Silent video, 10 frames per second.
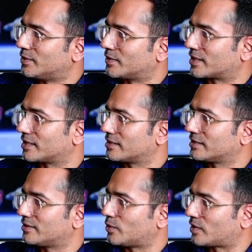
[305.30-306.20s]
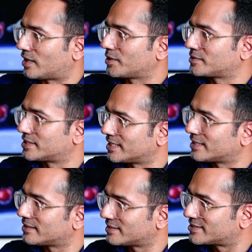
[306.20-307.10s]
Okay. Or are you still
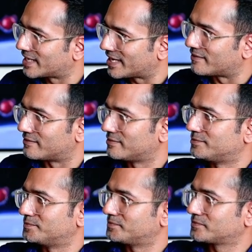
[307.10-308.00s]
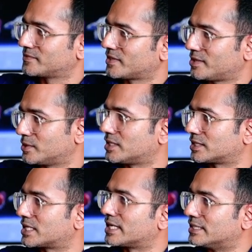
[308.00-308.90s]
a slave?" He was
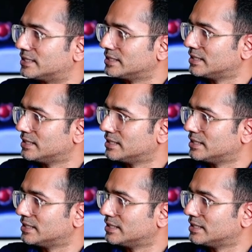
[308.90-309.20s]
asking her.